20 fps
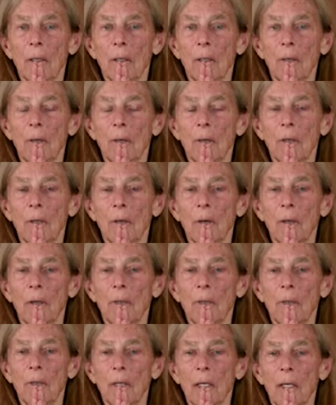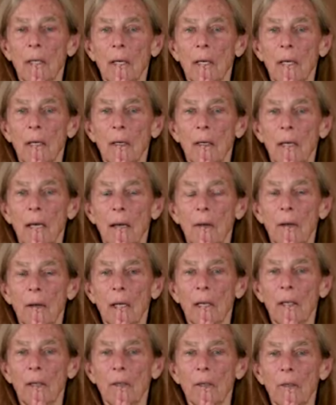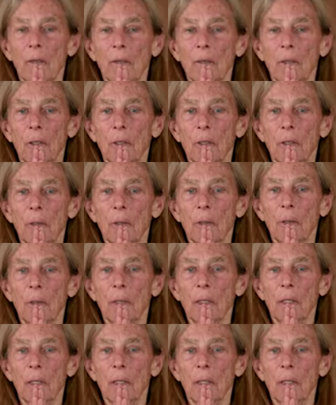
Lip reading: Just noticing how that is for you.